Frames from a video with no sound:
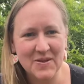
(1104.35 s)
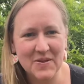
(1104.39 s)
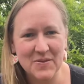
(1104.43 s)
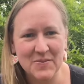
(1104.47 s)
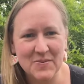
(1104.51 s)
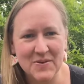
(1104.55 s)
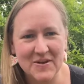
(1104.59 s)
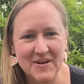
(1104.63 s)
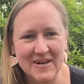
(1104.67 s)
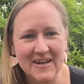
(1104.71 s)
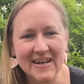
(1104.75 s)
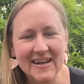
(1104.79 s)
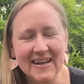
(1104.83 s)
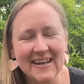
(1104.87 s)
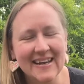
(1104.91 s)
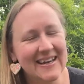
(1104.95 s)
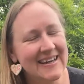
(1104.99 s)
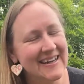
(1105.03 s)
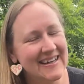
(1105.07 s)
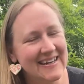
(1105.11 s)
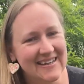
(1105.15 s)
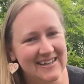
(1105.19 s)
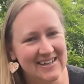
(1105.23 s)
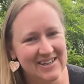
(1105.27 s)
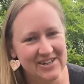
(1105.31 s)
the other one
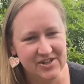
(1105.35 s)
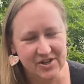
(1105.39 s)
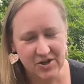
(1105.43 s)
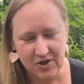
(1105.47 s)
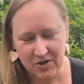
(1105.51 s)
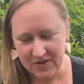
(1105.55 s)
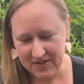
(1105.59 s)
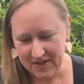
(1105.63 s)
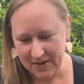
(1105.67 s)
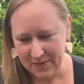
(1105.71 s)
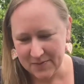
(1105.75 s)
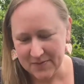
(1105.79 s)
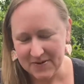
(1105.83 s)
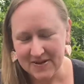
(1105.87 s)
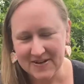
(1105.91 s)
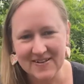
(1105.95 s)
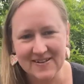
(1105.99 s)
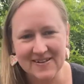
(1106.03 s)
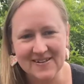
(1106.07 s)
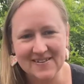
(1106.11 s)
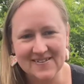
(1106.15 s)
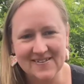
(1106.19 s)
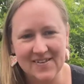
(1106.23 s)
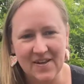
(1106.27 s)
and show you that one.